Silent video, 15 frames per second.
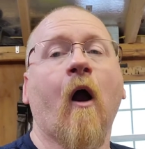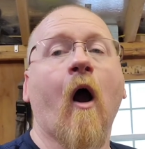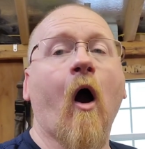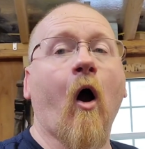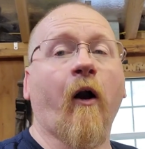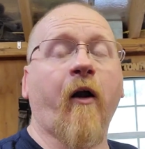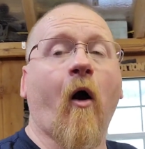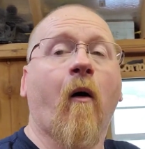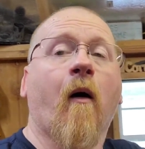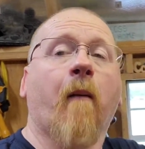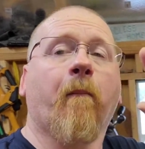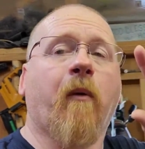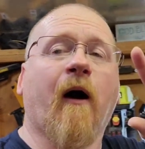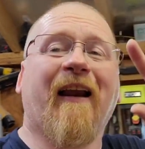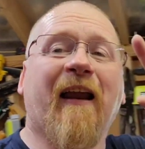All right, y'all.
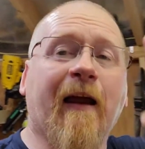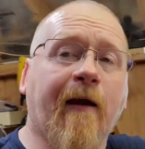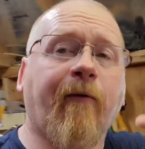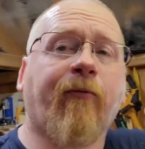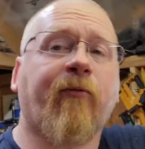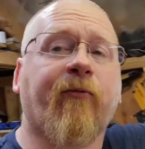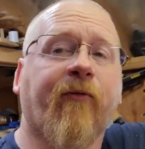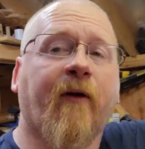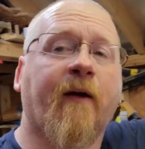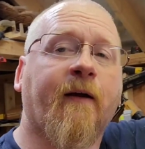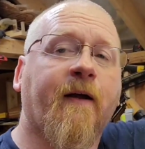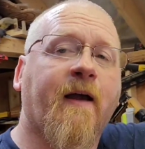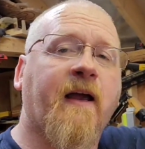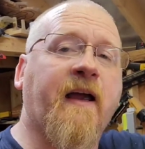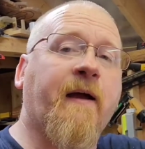But if
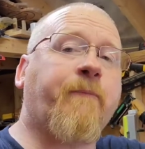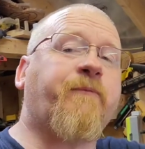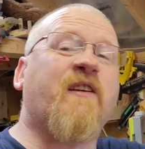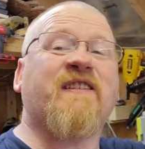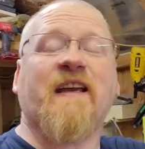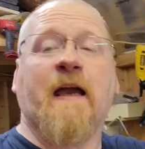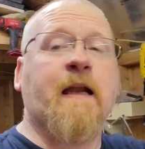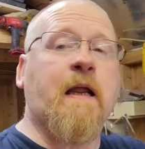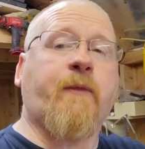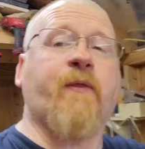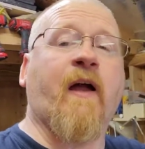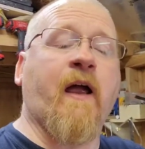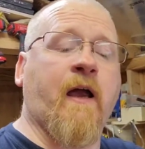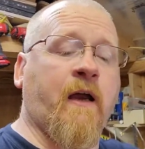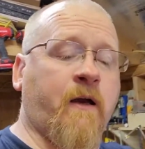there's
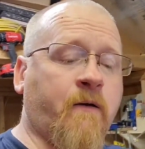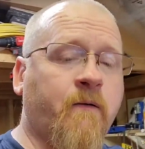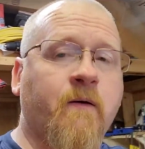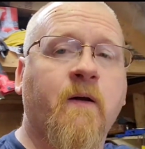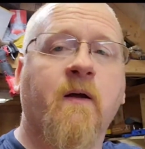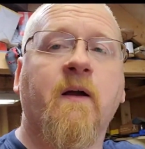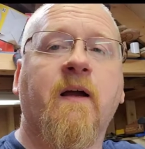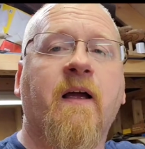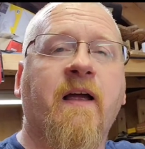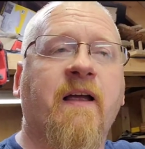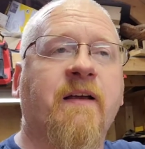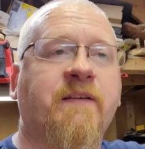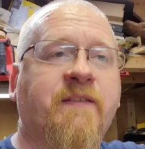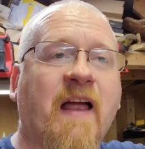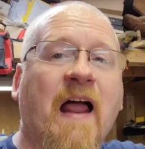anything
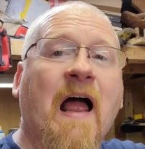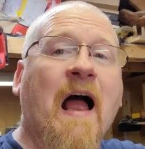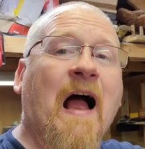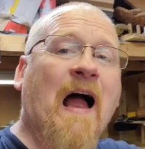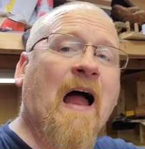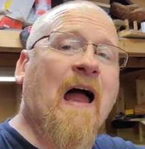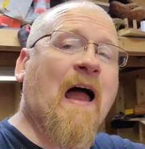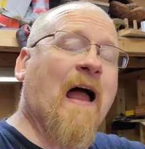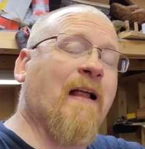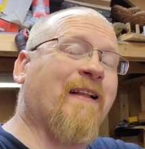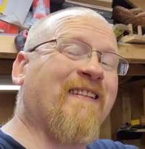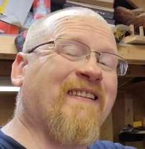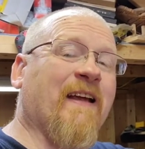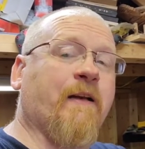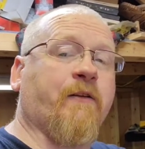is that I
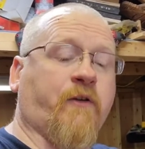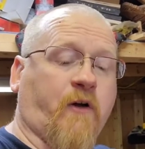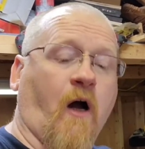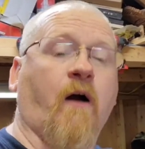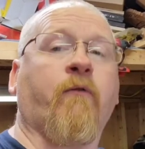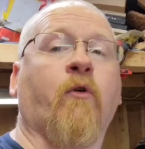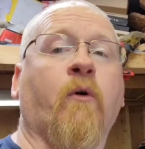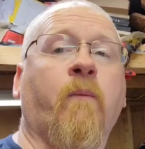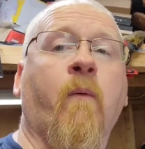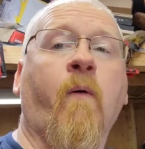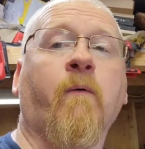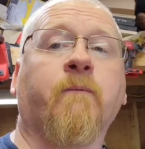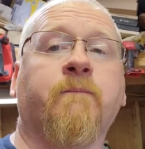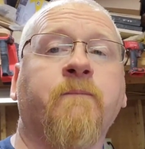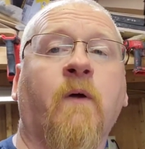didn't cover
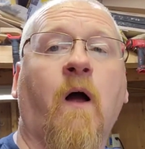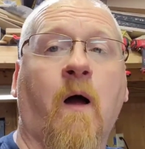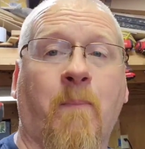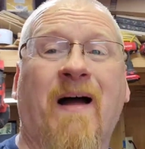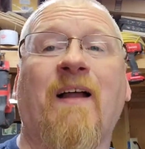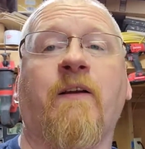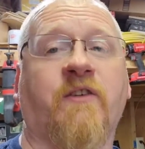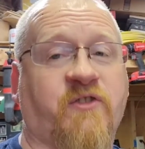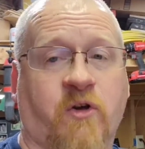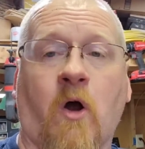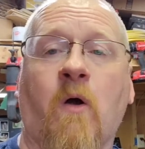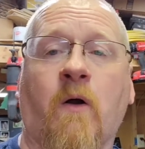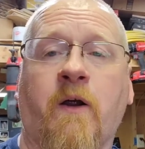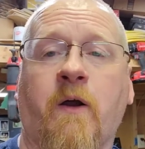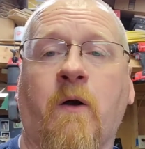about this
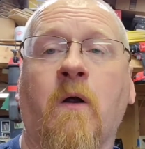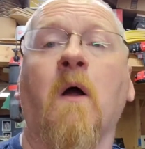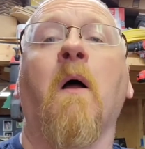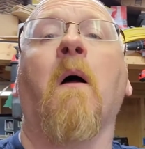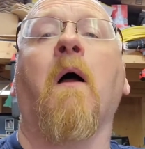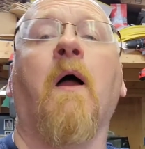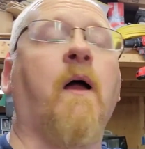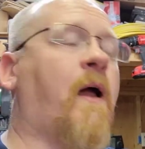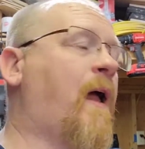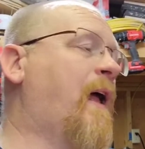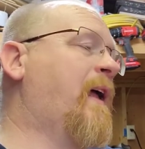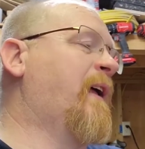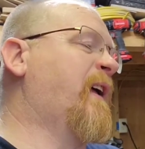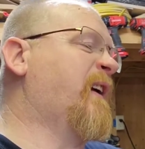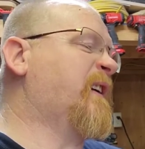saw here,
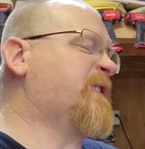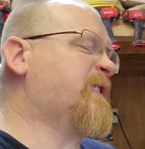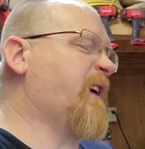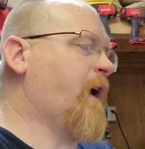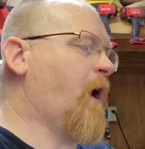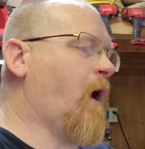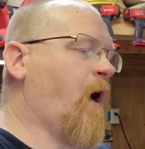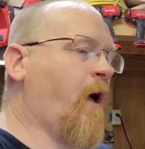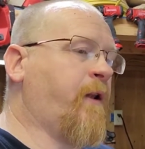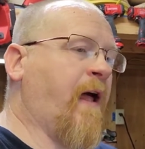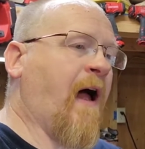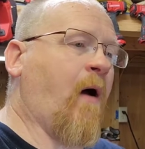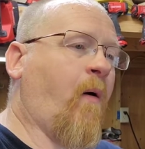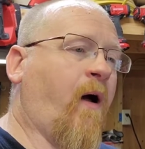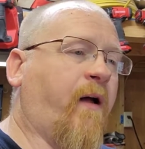
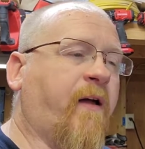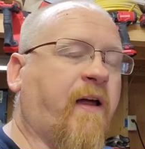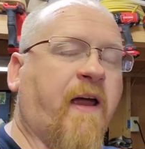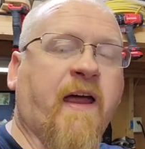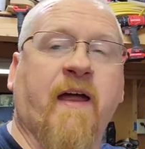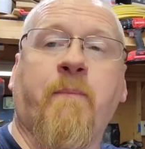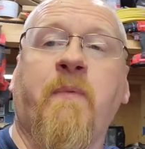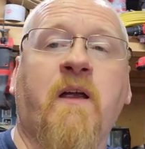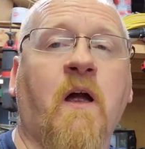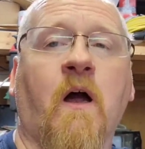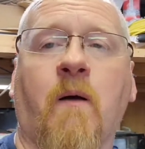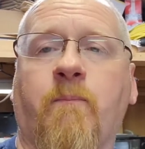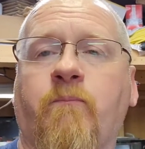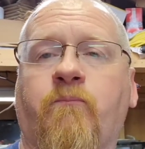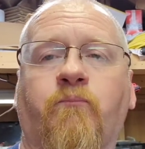now hit me
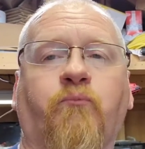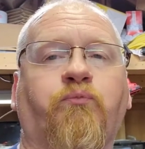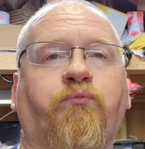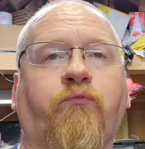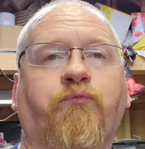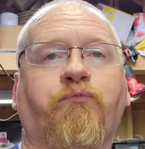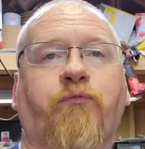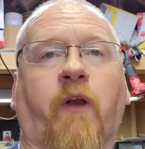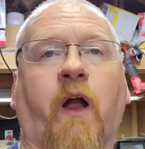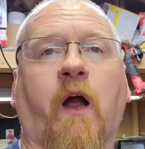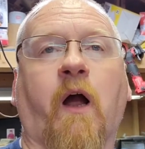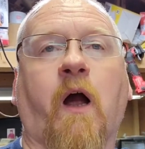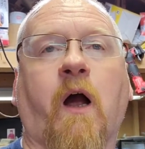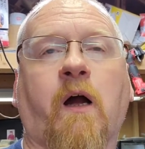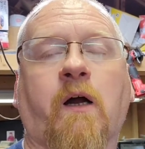up,
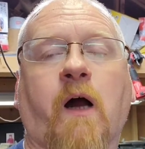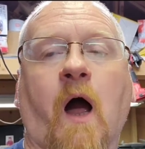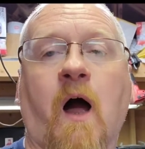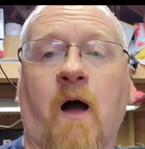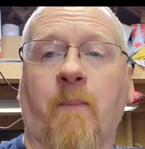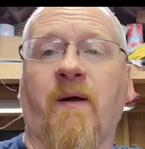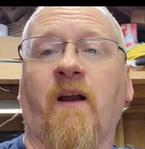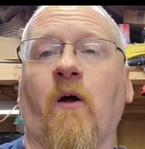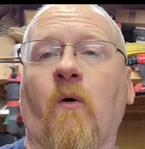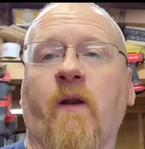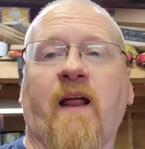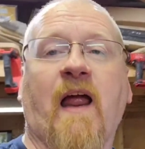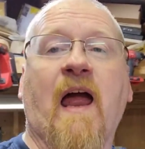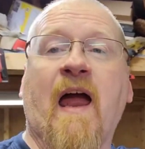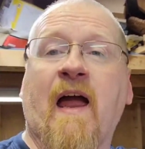comment on
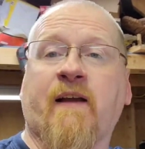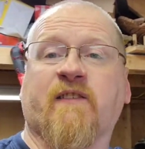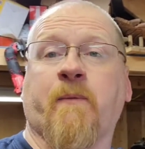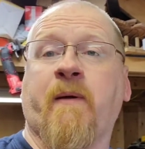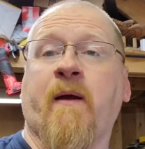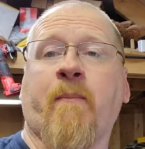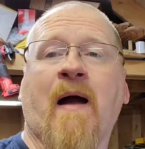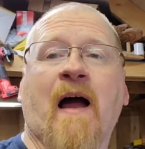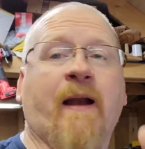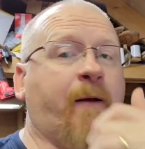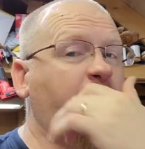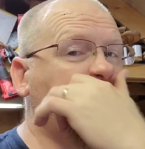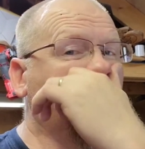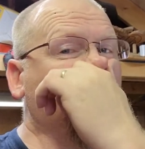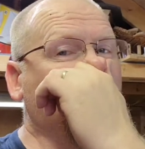it, ask me about it.
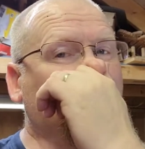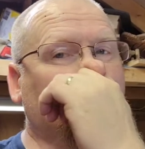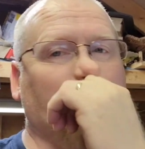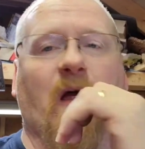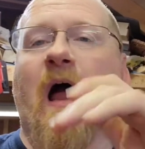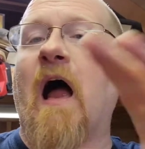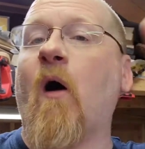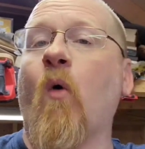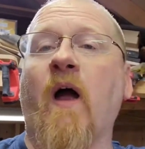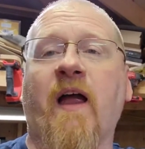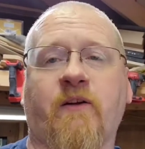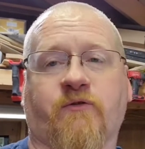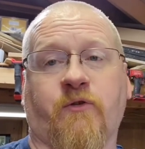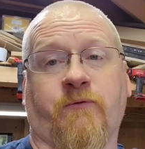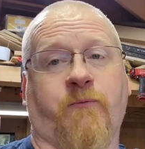I will
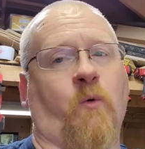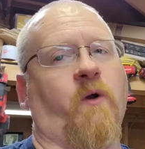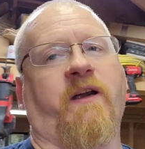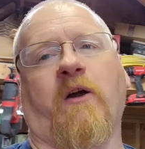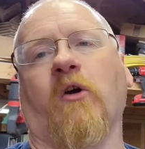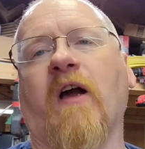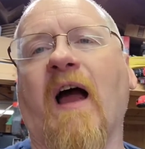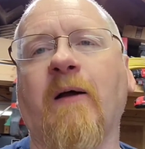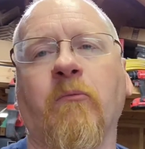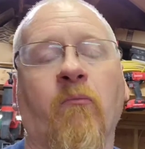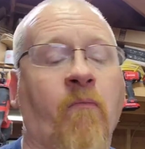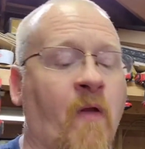answer it for you, okay?